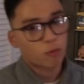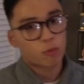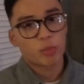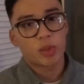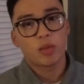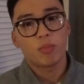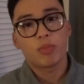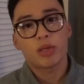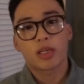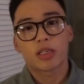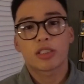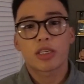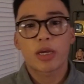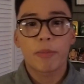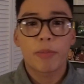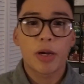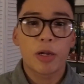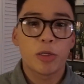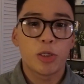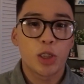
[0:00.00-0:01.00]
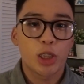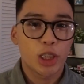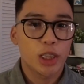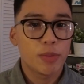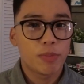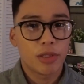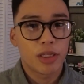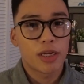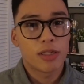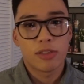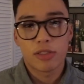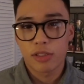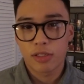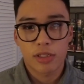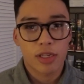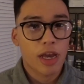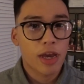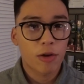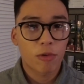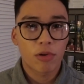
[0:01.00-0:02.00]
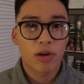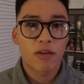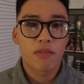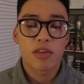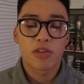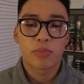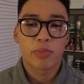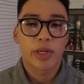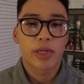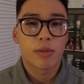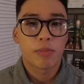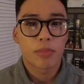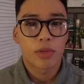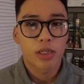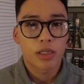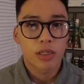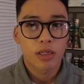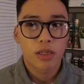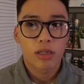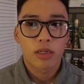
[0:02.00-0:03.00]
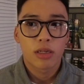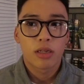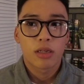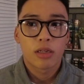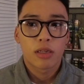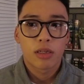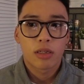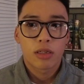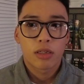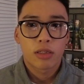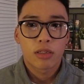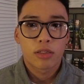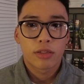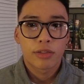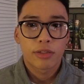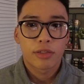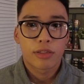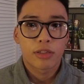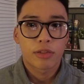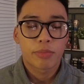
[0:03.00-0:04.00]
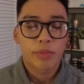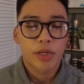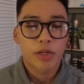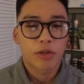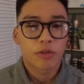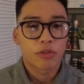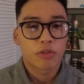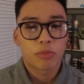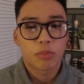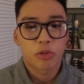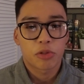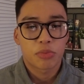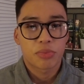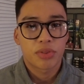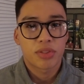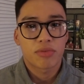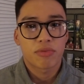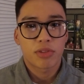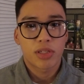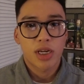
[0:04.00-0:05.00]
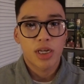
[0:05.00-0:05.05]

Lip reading: for me, because I buy cheap lenses. I don't have to spend money to spend on super expensive